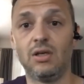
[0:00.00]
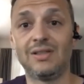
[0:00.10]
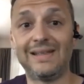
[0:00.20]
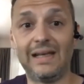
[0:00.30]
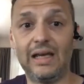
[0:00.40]

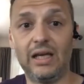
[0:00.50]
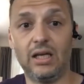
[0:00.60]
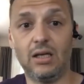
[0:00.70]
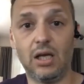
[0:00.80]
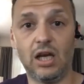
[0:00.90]

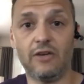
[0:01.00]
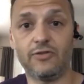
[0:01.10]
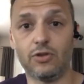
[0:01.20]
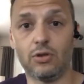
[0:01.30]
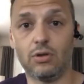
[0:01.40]
Today,
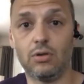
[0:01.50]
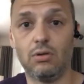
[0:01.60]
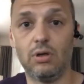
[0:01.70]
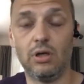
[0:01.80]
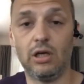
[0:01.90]
after
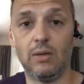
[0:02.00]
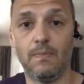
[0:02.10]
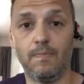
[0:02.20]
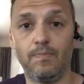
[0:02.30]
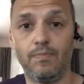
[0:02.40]

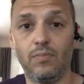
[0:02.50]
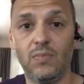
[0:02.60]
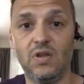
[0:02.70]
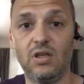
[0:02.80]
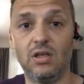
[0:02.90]

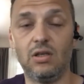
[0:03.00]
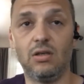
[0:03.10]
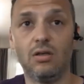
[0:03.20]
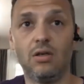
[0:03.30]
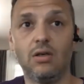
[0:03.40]
the
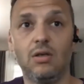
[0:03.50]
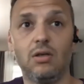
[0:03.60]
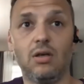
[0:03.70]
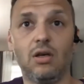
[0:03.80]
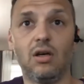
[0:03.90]

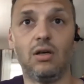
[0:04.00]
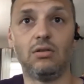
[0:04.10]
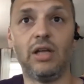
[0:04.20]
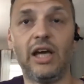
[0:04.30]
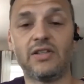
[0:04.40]

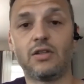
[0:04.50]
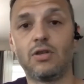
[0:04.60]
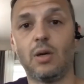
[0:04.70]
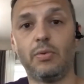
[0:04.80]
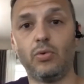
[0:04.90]
last
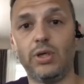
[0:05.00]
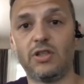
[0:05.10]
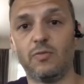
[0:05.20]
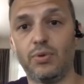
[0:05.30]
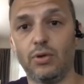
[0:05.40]
couple weeks
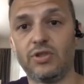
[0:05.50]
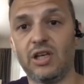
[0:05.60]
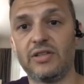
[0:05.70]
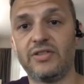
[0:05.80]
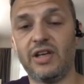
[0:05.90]
of
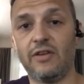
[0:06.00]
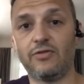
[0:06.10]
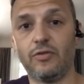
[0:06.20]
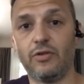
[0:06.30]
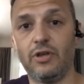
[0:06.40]
protests
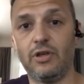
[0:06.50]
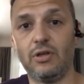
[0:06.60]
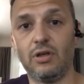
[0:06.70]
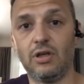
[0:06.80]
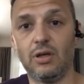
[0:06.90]
after the
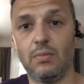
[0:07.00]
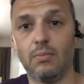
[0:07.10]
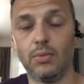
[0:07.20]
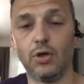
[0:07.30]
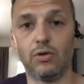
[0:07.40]

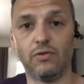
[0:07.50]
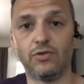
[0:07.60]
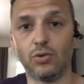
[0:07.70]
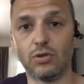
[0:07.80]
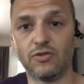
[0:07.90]
murder of
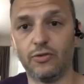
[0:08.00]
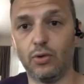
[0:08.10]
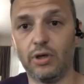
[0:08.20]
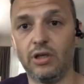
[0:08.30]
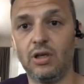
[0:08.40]
George
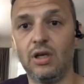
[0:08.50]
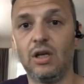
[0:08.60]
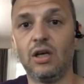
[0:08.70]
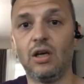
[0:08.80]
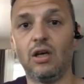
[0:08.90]
Floyd,
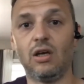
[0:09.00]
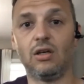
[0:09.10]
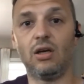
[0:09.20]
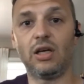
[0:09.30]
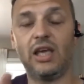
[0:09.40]
a
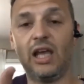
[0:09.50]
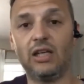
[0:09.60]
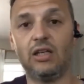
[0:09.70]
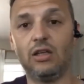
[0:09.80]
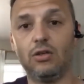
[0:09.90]

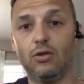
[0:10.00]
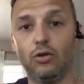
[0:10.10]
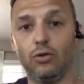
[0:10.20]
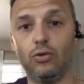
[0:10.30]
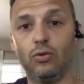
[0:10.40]
candidate
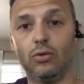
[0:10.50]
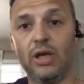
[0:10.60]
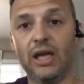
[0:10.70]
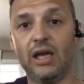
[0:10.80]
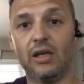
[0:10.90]
who
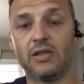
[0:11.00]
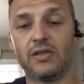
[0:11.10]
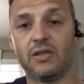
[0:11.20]
has